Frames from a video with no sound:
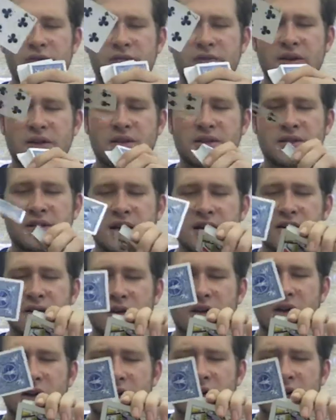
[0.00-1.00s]
face down
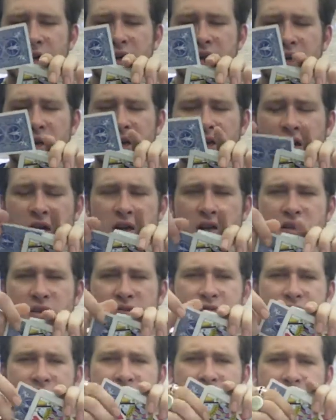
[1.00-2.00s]
card in the
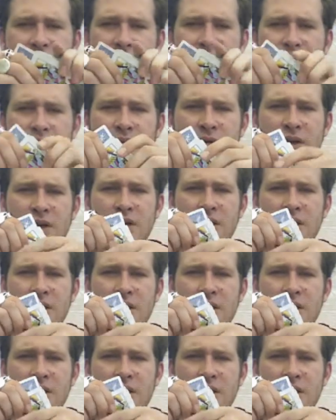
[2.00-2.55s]
face up